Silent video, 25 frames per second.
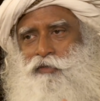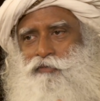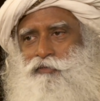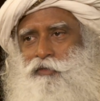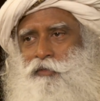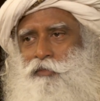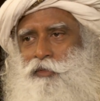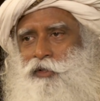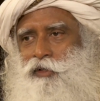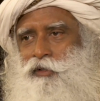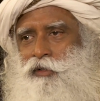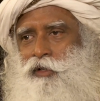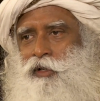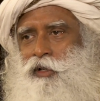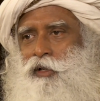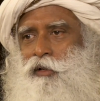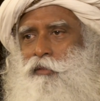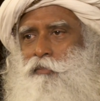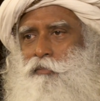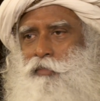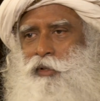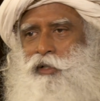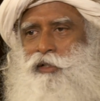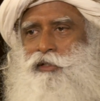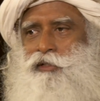women,
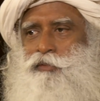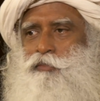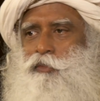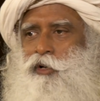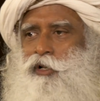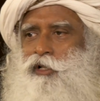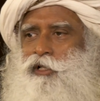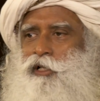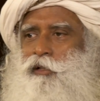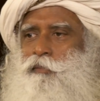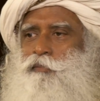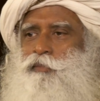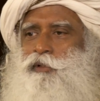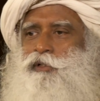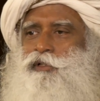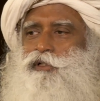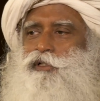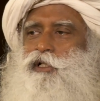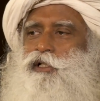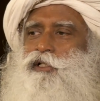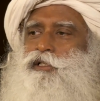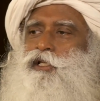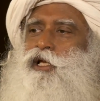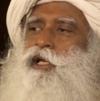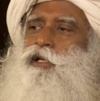built small temples,
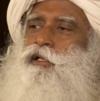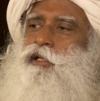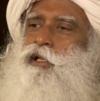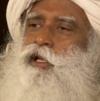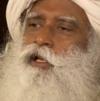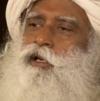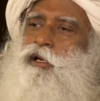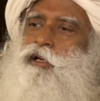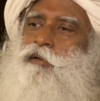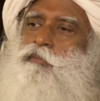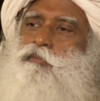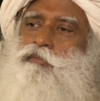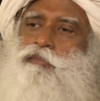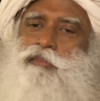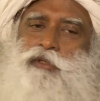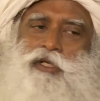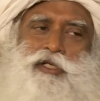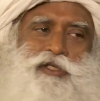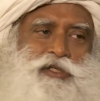they sat there and they